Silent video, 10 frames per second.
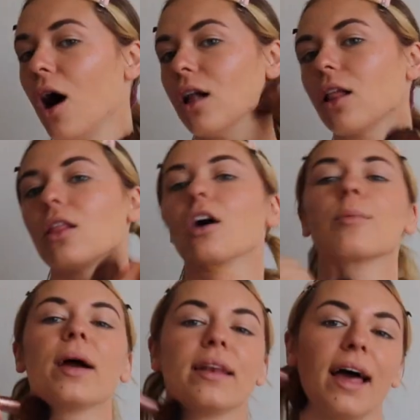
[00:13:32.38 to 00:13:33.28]
all along
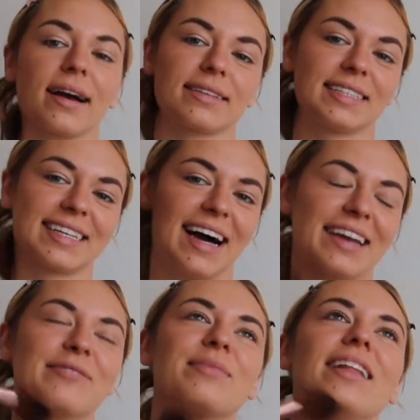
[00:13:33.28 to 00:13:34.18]
my neck to
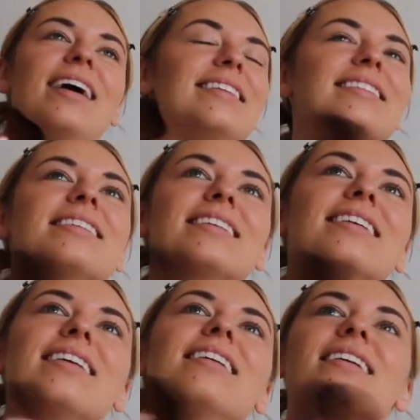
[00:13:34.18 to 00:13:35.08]
kind of blend
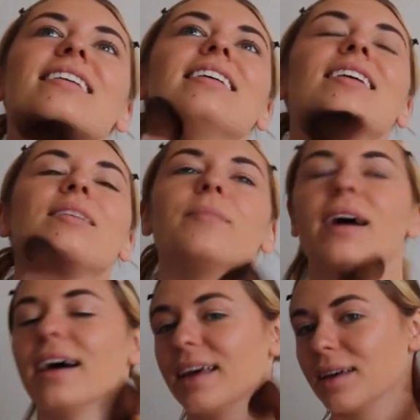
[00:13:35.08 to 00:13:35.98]

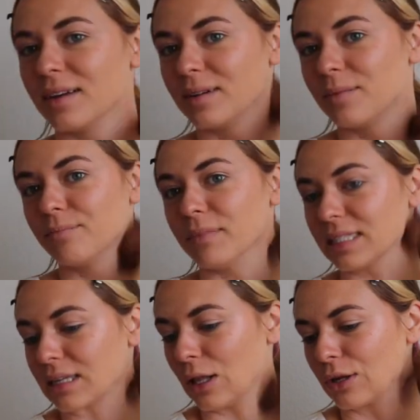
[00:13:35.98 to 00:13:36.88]
my
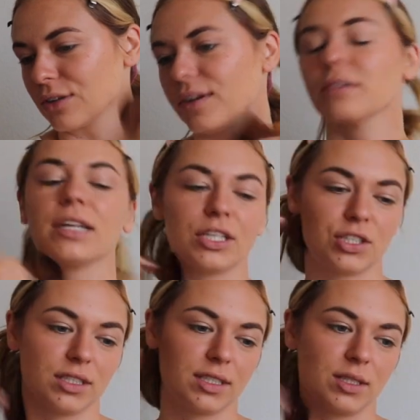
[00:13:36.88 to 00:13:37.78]
miscolored
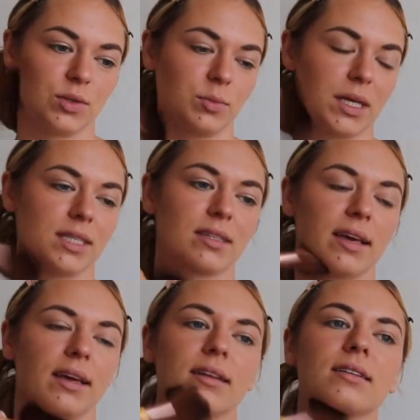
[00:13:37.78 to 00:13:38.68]
foundation to my
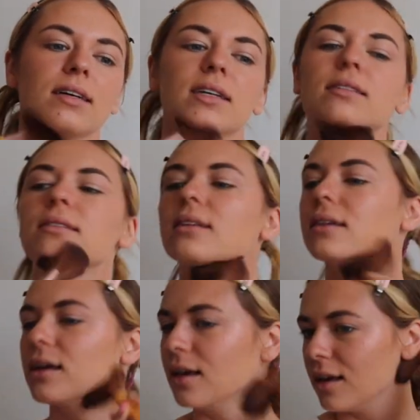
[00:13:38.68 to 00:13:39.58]
skin, because
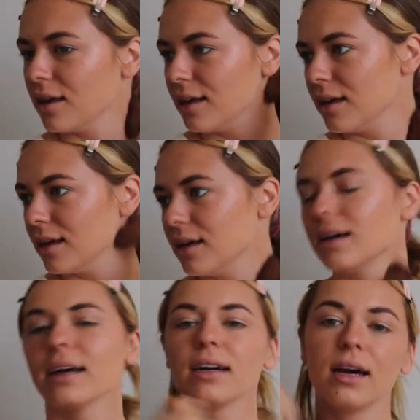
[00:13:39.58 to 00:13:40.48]

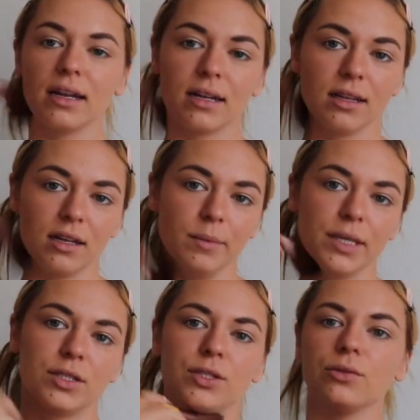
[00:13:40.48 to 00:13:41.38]
I got it a little
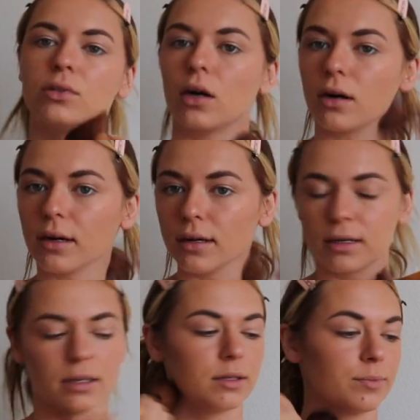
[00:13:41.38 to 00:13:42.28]
bit too
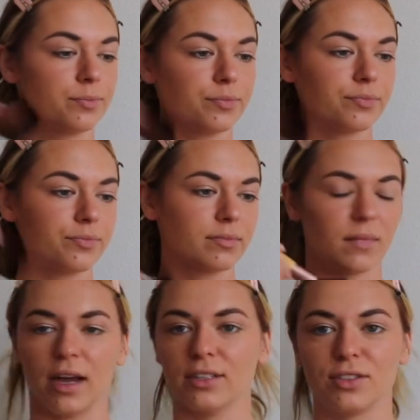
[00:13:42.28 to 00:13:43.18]
dark.
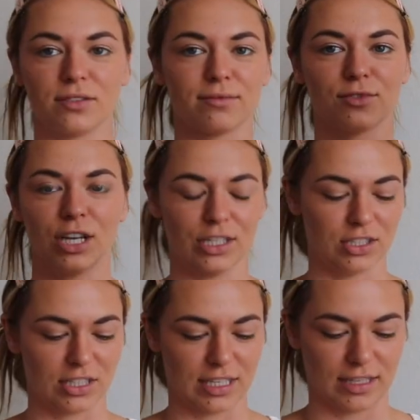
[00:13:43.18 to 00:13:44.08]
I just tried to
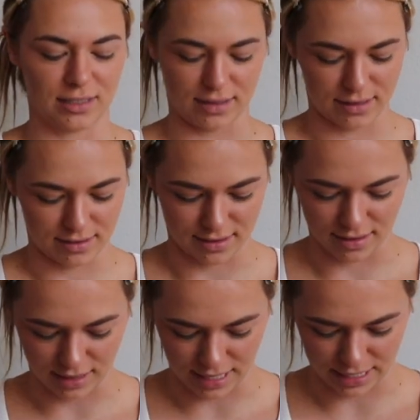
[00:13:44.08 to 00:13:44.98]
look in this
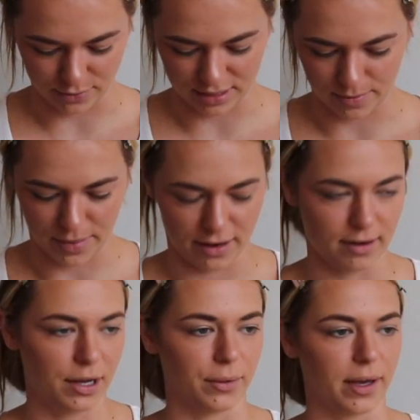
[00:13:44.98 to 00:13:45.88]
like it was a mirror.
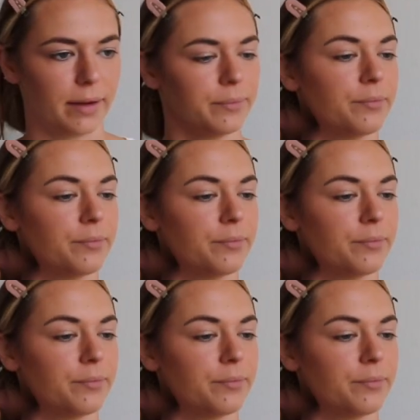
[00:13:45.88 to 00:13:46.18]
Okay.